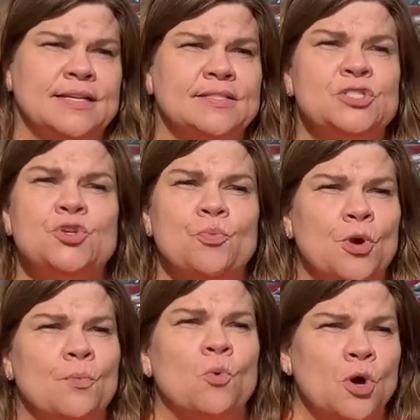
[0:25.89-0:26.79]
That's super
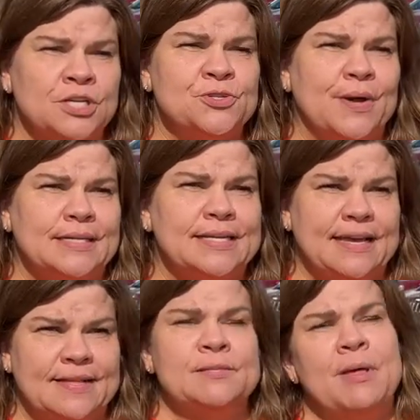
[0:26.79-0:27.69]
important to us
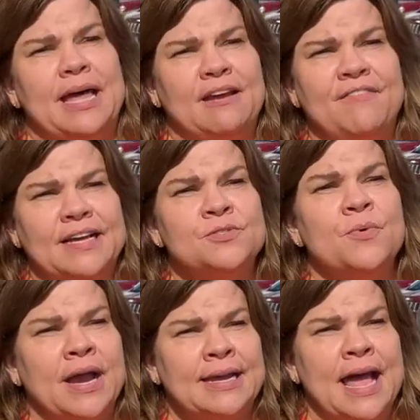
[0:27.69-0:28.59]
in this planning phase
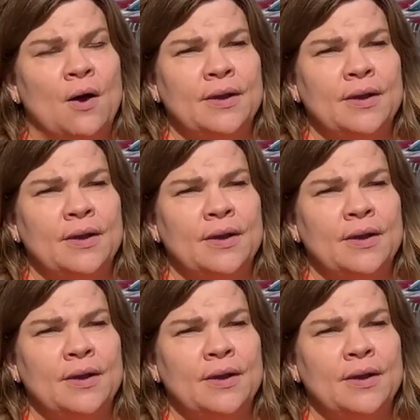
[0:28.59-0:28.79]
right now.